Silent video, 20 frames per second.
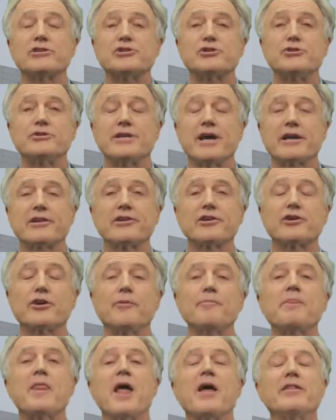was too
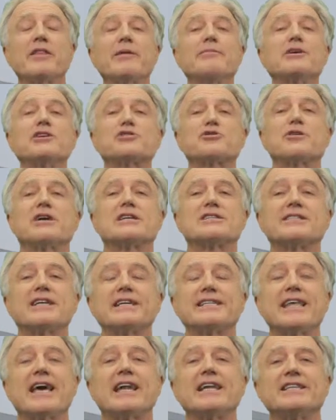technical. Let me
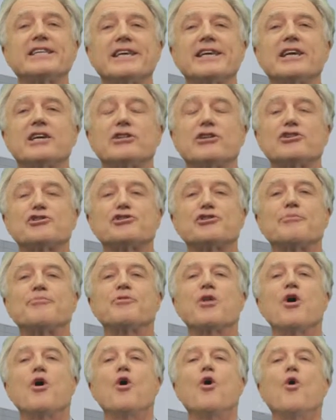translate that into English.
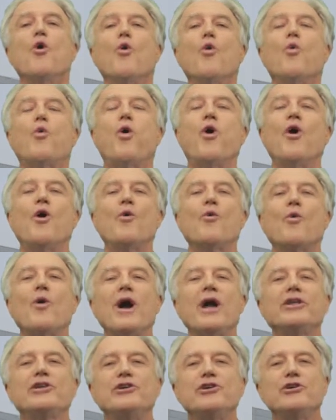
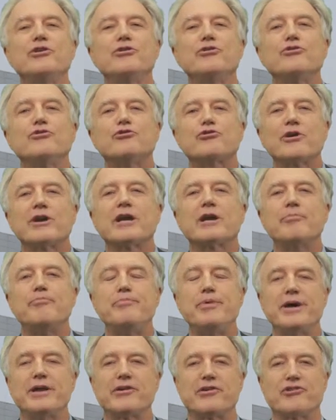When you
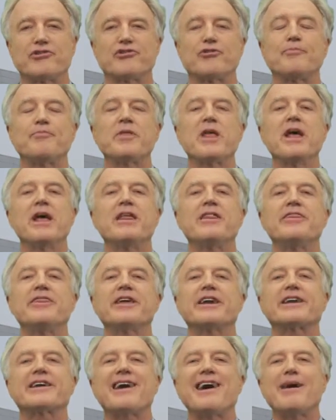drink bitters,
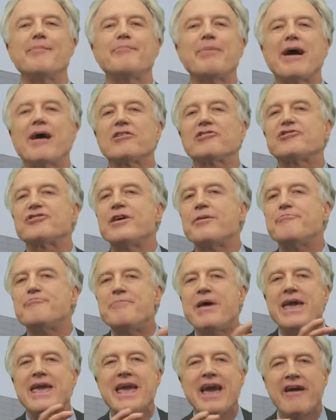the compounds that
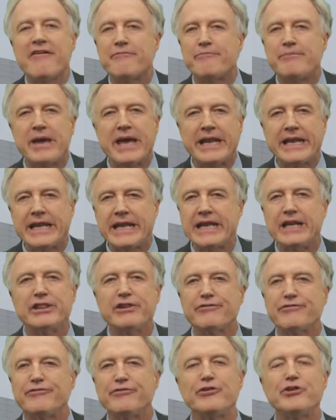may have been
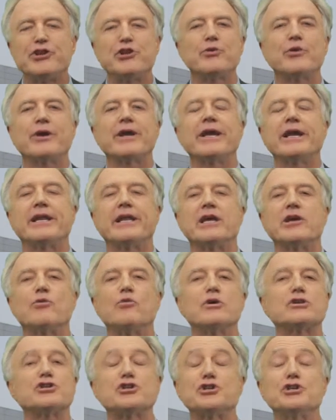in the food you are
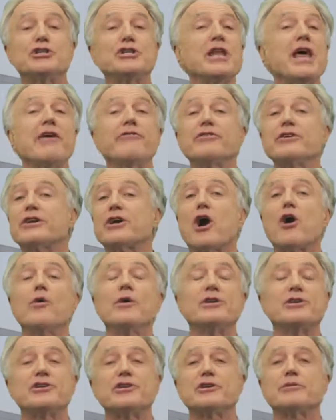eating, which should never
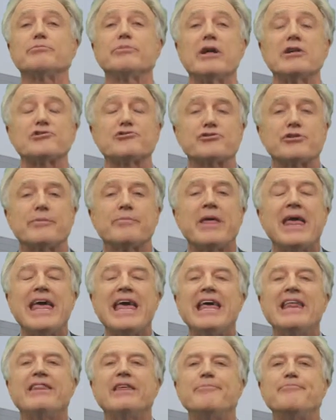go into your bloodstream,
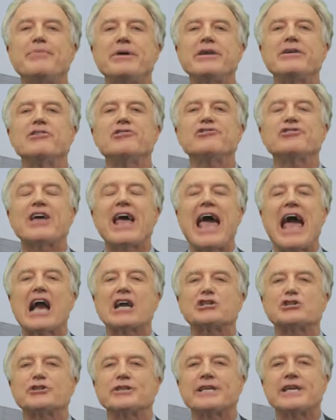the bitters
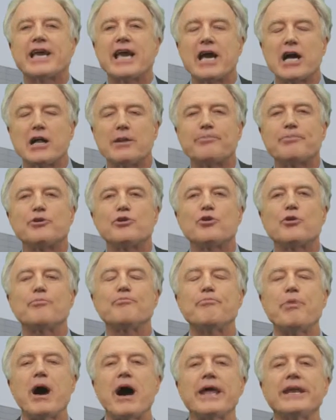actually help your
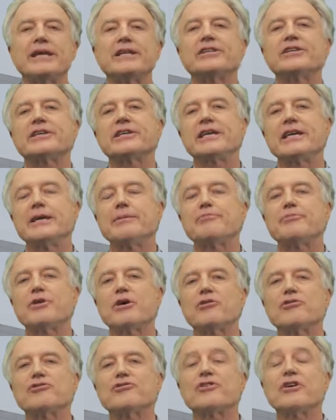body to keep
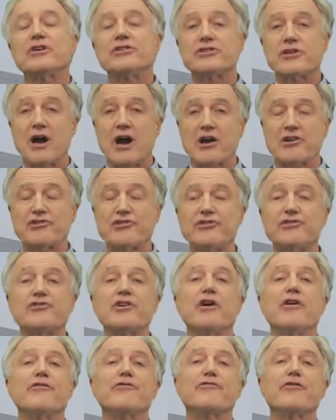those
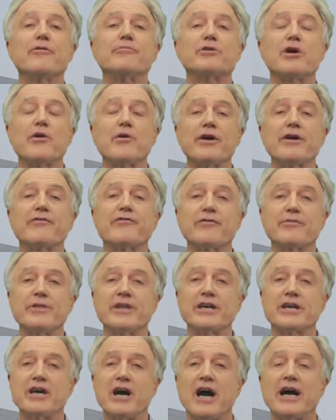toxins from going from
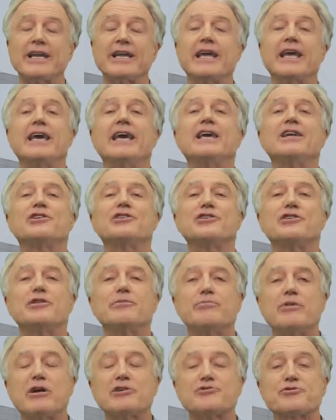the gut into
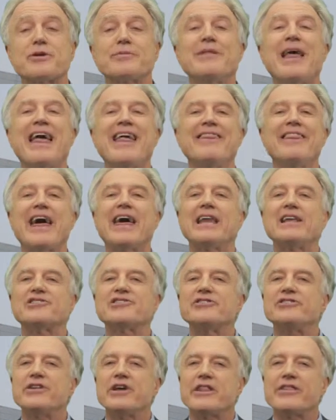the bloodstream. That
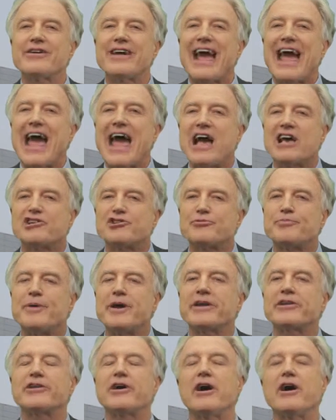is another
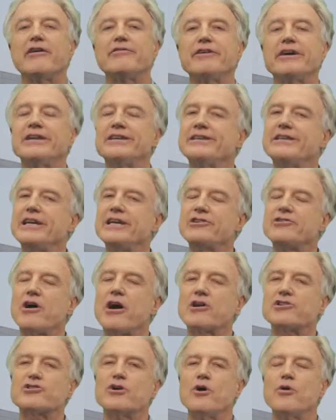aspect of
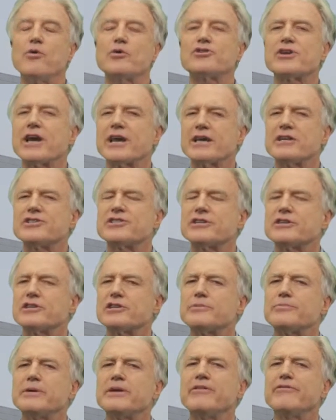detox, which I
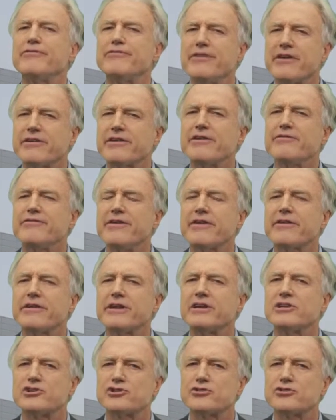consider to be very, very